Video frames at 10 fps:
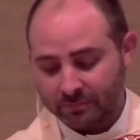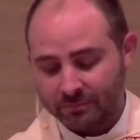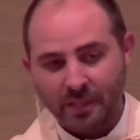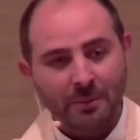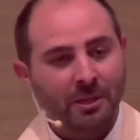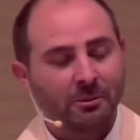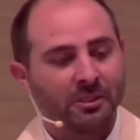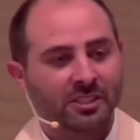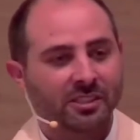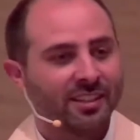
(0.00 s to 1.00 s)
Maybe it
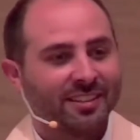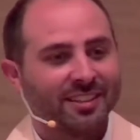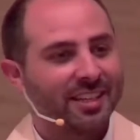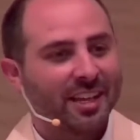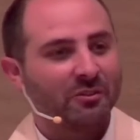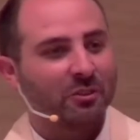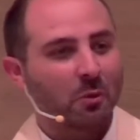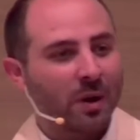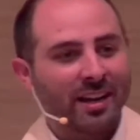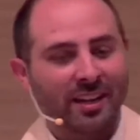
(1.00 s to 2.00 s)
was the day of your
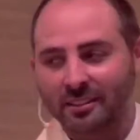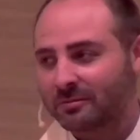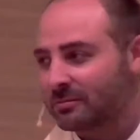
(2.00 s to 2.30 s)
wedding